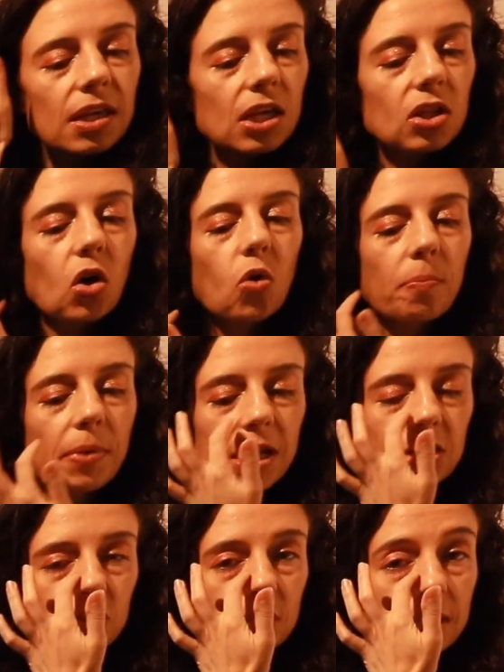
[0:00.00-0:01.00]
in all
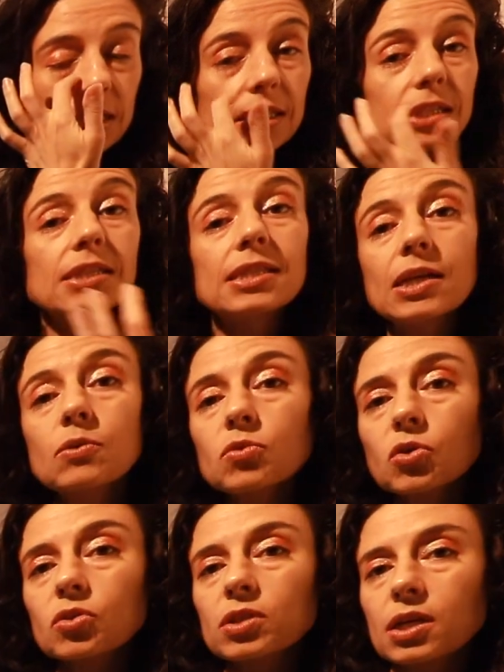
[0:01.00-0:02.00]
patients? It is still
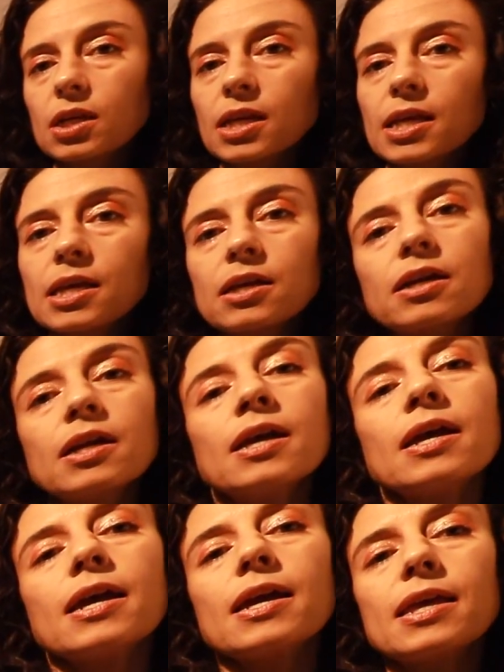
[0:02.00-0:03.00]
not clear
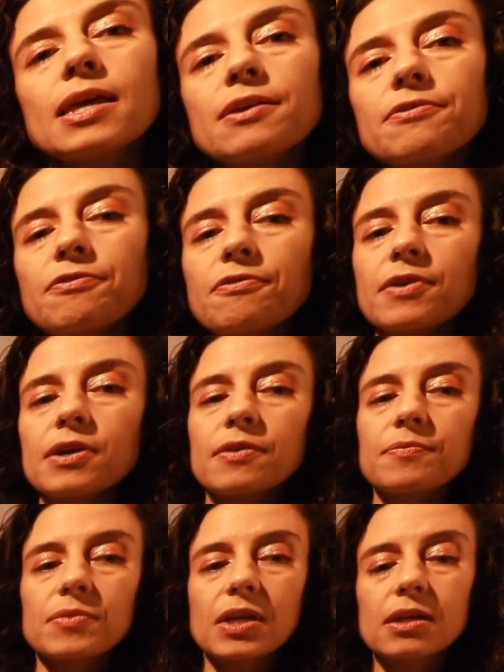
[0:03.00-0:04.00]
if
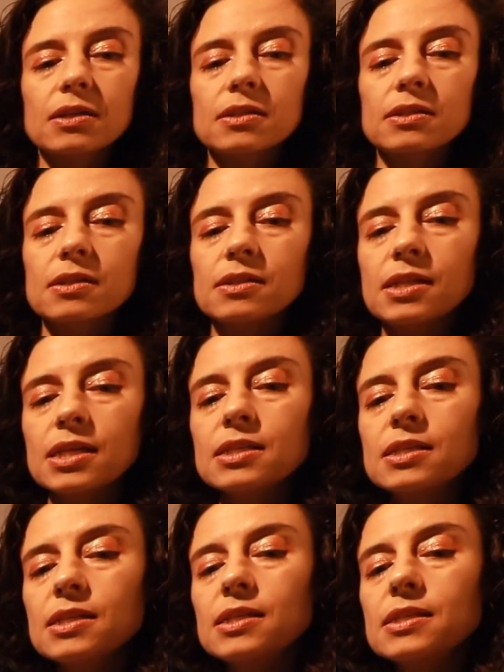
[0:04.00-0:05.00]

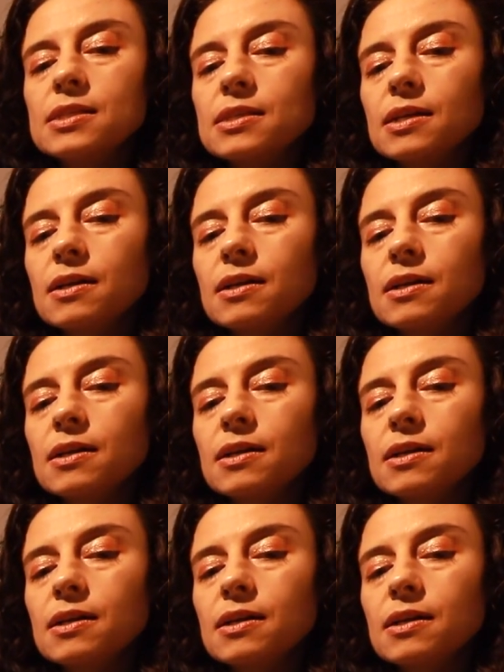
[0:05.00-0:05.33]
this is